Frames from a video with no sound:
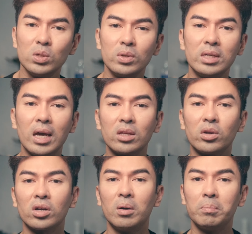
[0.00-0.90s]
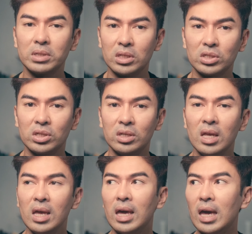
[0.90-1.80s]
you get your composition
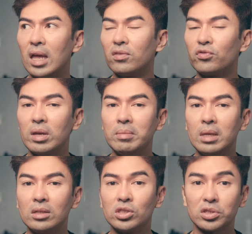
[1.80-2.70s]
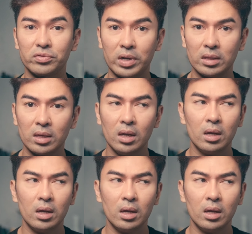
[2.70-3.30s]
and framing just right.